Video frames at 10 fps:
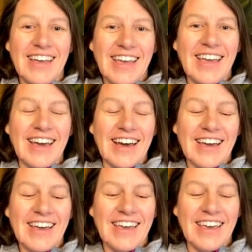Yeah.
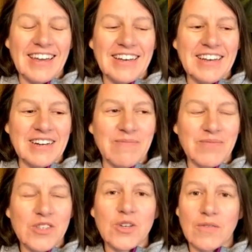And
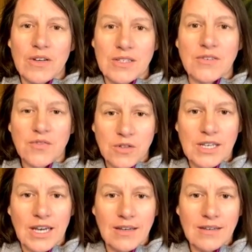so it's a full day?